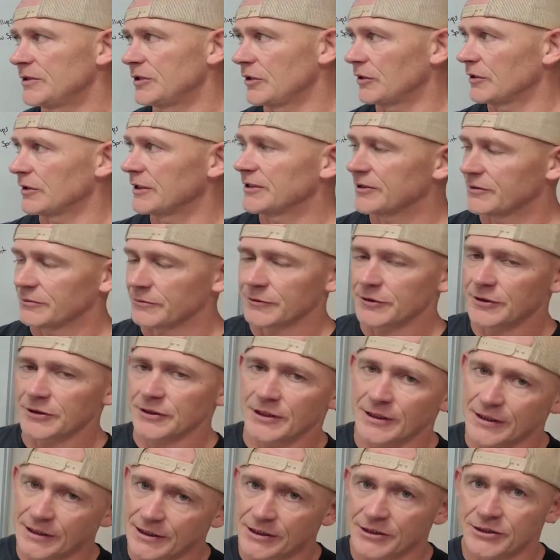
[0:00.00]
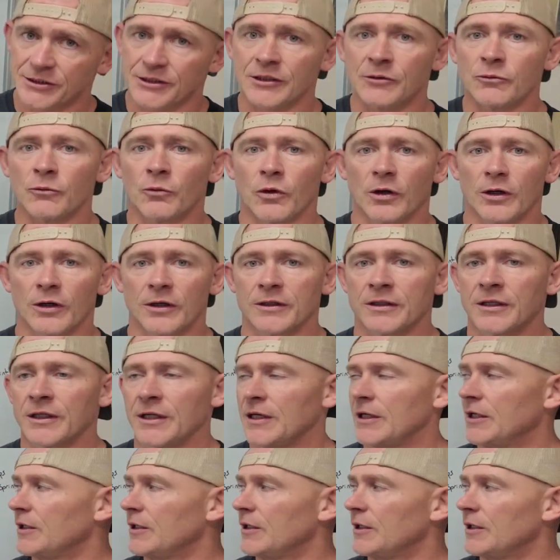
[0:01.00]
Y'all get some good conditioning work.